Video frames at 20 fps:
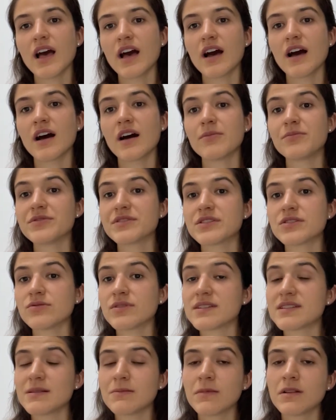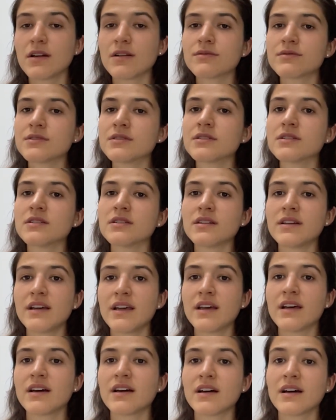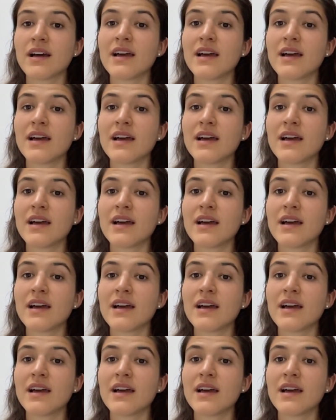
uh, pursue a similar role uh,